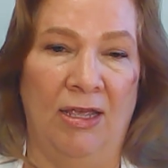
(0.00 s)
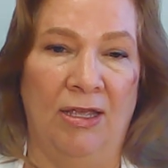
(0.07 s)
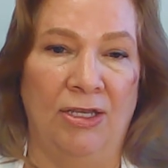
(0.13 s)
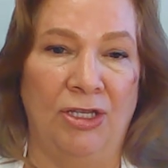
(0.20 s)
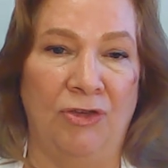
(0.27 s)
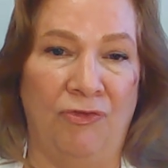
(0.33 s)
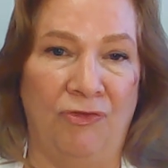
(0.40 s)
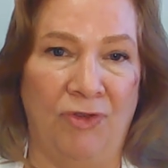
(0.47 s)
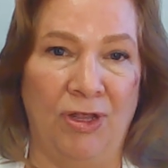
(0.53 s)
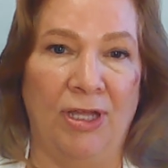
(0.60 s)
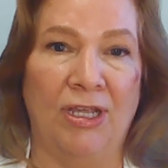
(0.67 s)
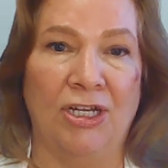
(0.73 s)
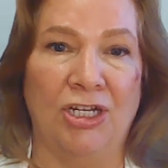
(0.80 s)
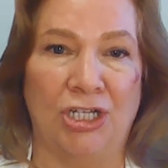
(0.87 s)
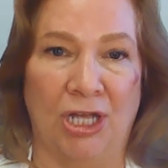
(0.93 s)
You feel
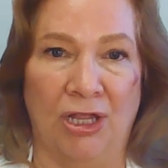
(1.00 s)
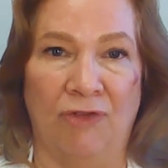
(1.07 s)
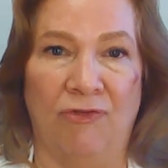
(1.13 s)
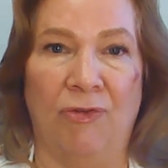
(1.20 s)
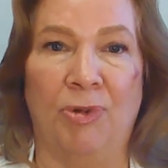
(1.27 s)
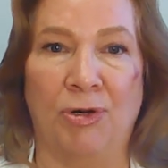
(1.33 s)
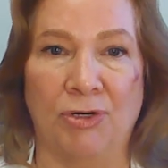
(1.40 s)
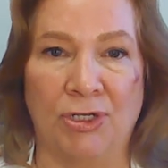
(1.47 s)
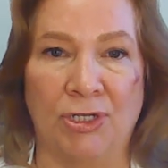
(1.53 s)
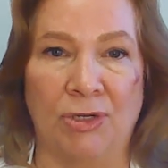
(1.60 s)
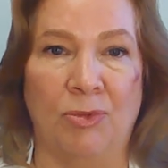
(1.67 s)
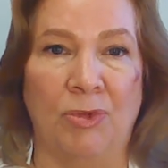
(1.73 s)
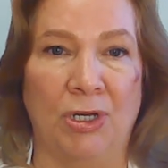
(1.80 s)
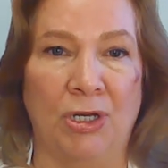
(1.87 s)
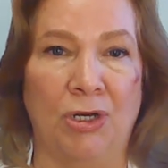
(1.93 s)
like a shell of a
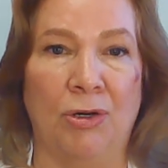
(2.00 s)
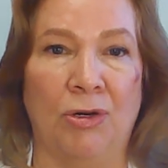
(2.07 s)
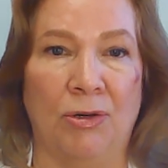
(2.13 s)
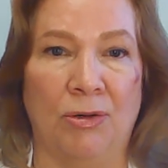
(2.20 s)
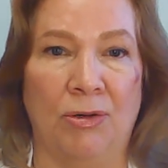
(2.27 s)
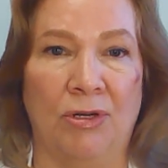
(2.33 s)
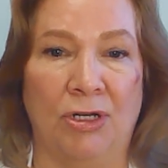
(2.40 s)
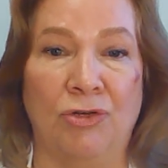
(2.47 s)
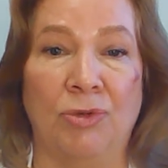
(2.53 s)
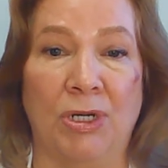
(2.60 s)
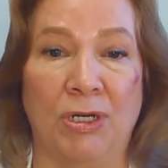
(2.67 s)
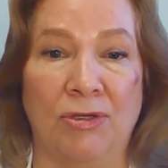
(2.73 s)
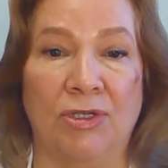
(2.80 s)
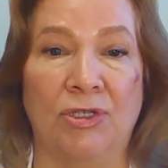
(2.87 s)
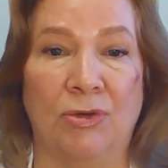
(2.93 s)
person when your
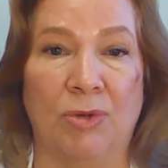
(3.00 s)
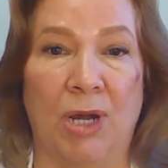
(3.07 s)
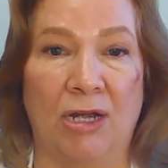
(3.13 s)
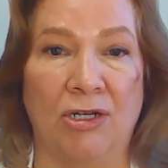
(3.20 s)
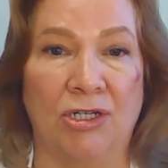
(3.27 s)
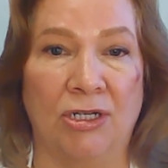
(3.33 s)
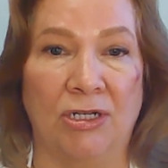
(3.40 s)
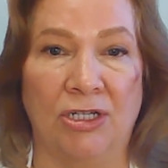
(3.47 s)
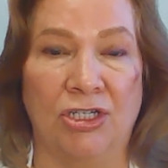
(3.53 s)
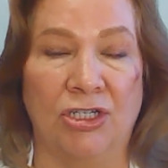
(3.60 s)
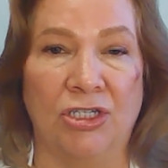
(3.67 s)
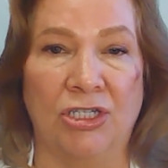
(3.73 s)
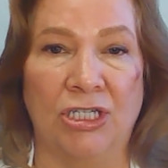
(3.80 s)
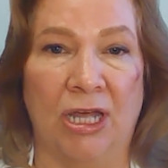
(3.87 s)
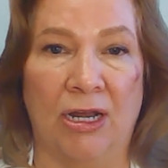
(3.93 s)
adrenals crash, and it's
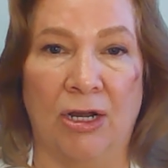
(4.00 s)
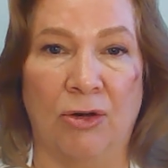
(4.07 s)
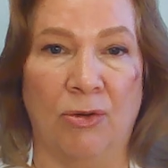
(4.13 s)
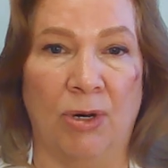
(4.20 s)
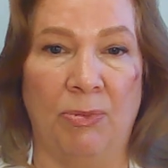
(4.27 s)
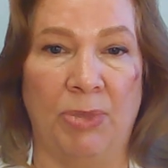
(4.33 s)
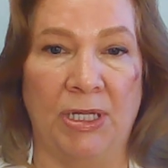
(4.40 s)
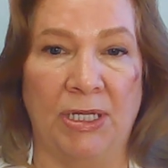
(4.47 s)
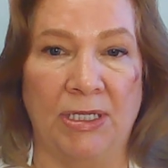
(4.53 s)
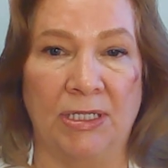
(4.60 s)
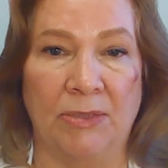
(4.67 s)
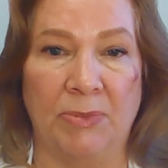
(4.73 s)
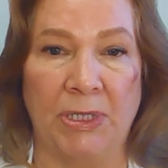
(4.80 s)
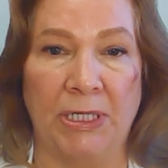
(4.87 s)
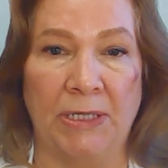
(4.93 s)
just not a great place
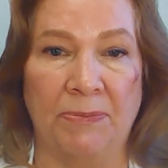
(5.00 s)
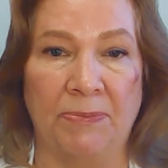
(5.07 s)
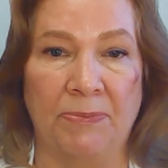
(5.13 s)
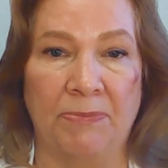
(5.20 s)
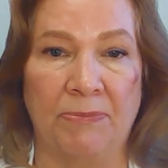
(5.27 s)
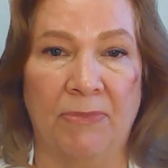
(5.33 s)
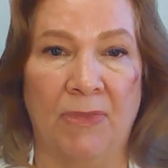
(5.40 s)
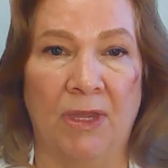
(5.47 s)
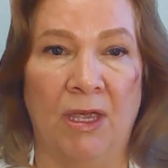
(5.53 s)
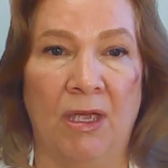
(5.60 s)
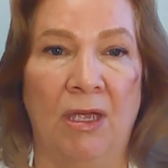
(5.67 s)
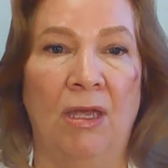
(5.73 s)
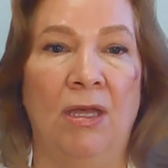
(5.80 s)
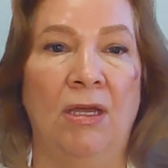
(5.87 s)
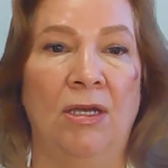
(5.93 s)
to be.
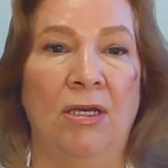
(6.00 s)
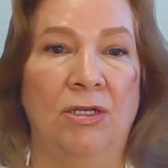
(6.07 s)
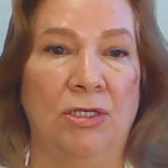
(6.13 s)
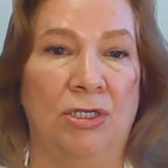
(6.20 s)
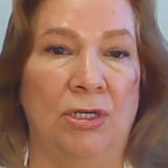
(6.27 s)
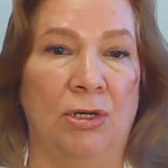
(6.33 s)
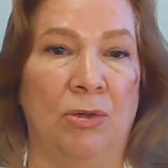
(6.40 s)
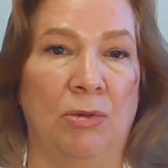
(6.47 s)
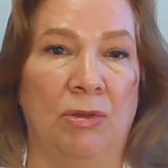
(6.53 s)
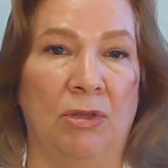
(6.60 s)
So